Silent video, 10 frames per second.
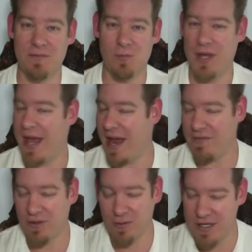We
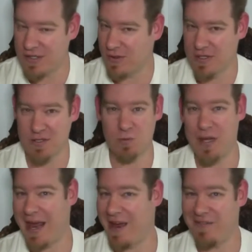have the resources,
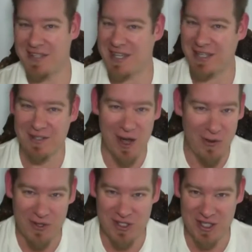we have the
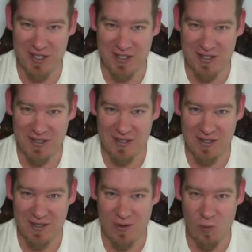technology.
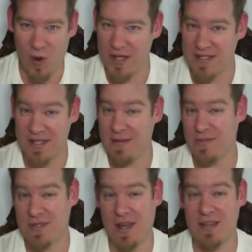What
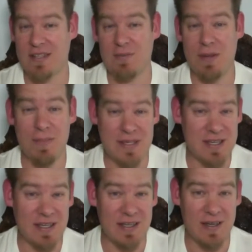seems to us to be
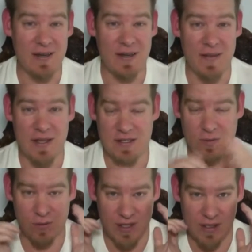missing is a
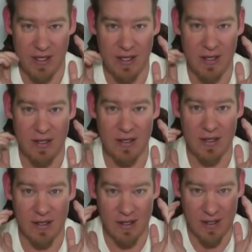really
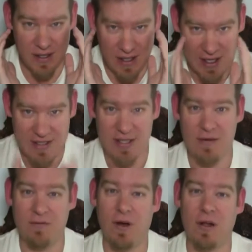easy
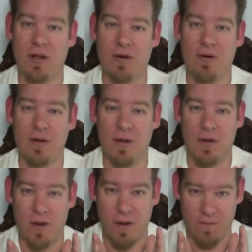to follow,
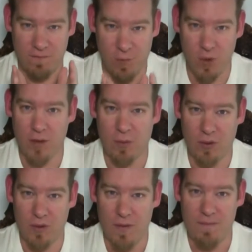
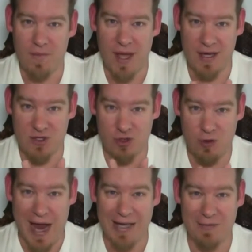affordable, and
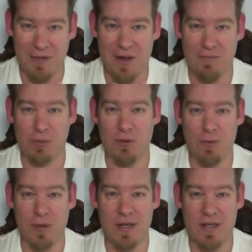attractive enough
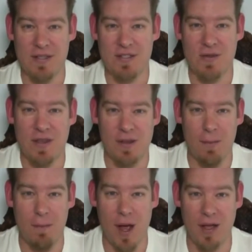blueprint so that the
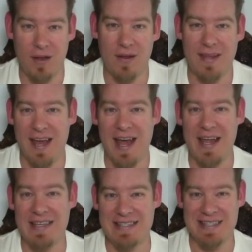model and the
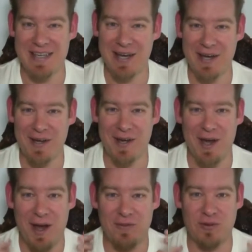idea
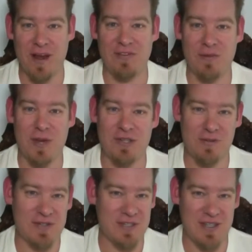of
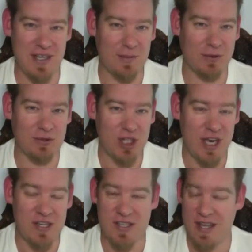transformational and sustainable
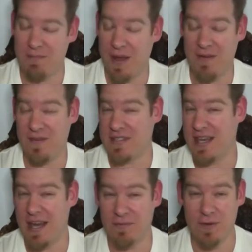change that benefits
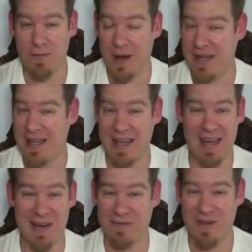everybody
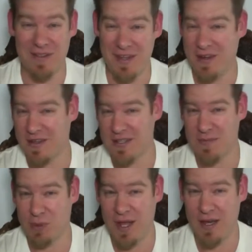and everything on
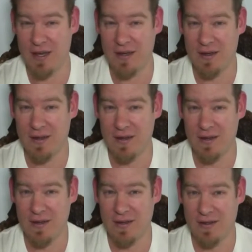this planet
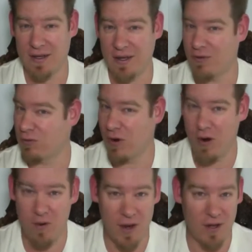can
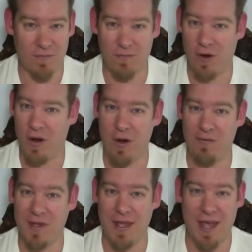grow and
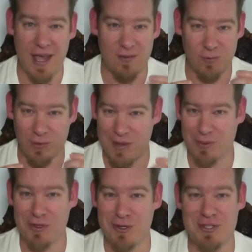evolve and
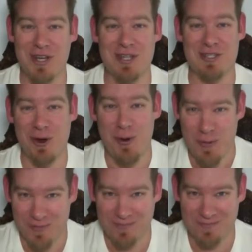reproduce on its own.